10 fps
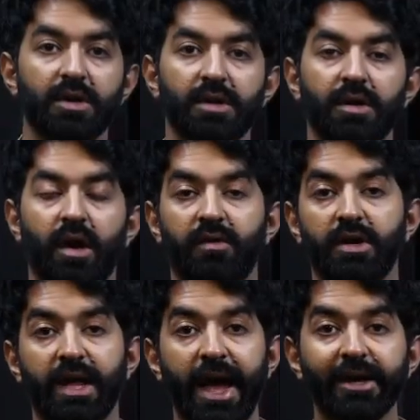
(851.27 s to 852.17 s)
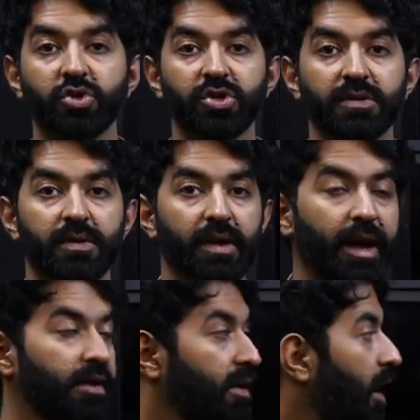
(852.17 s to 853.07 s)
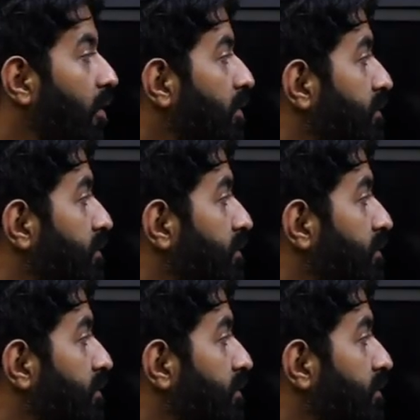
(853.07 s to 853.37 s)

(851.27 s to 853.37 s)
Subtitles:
our dash. And now